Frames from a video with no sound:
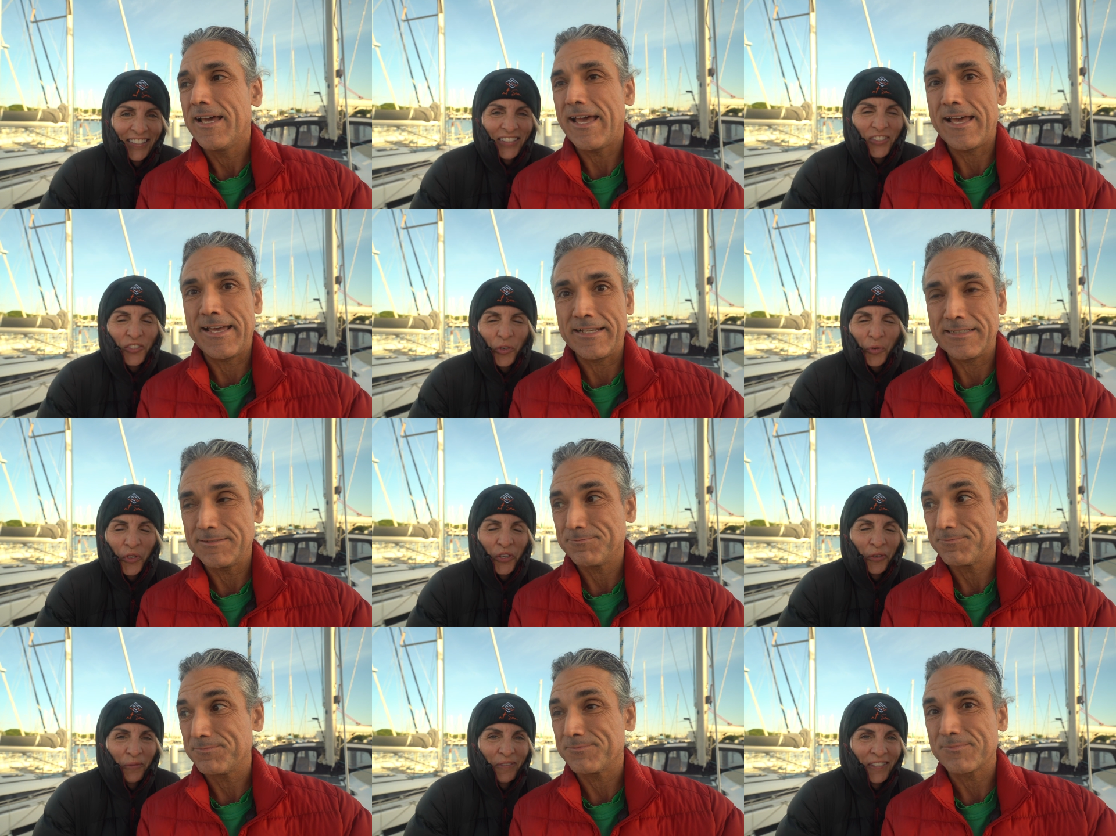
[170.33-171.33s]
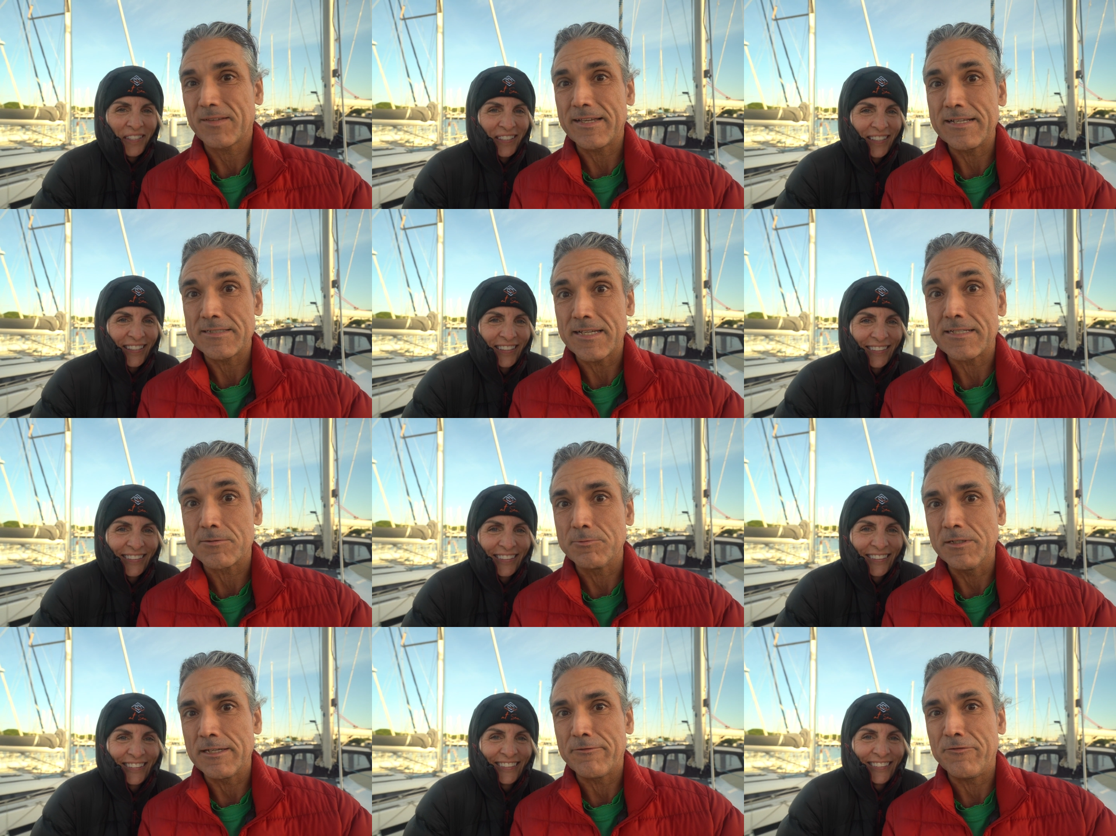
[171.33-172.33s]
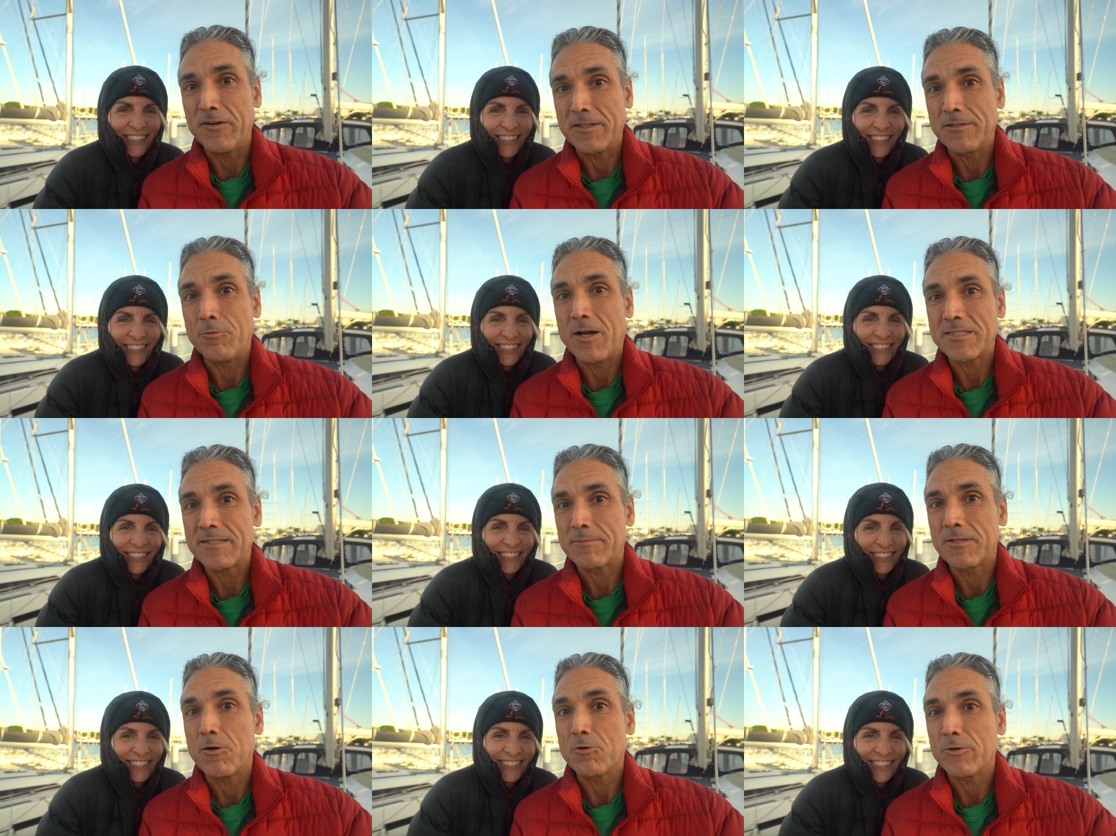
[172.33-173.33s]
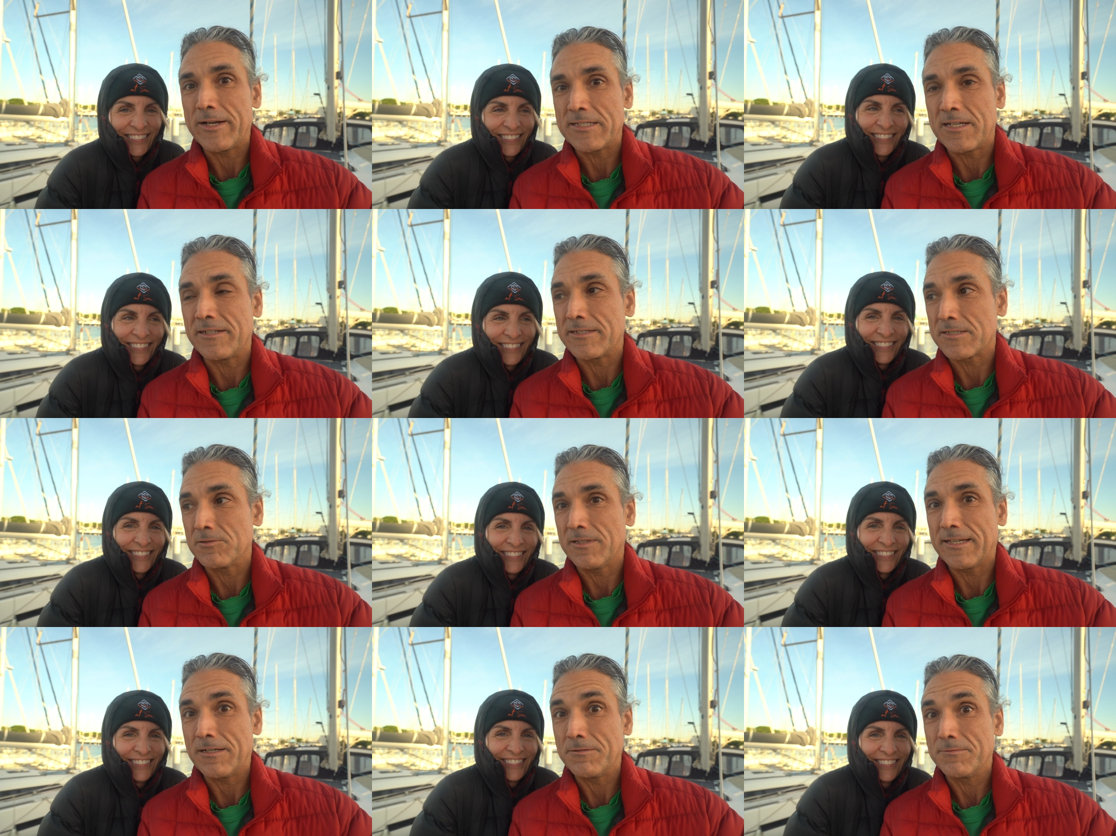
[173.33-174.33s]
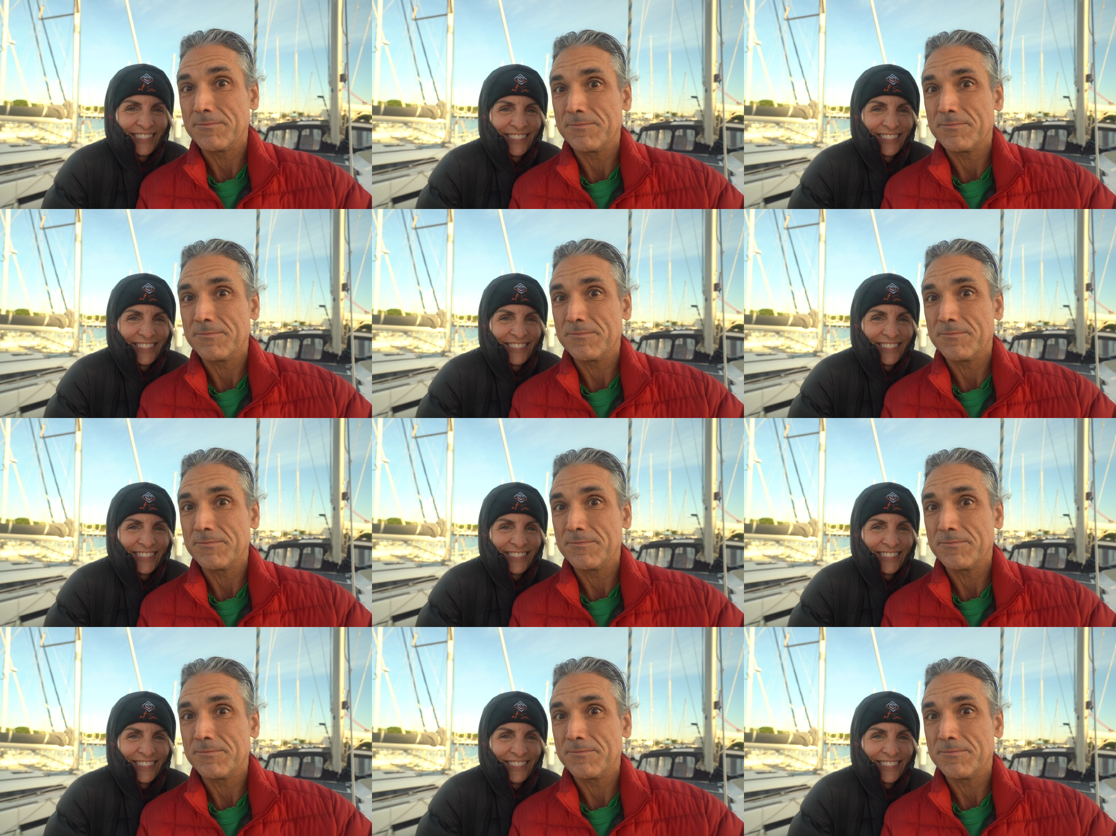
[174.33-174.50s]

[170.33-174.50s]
Speaker 1: And so cute. It's, it's really fun to watch him go crazy on his new Lego.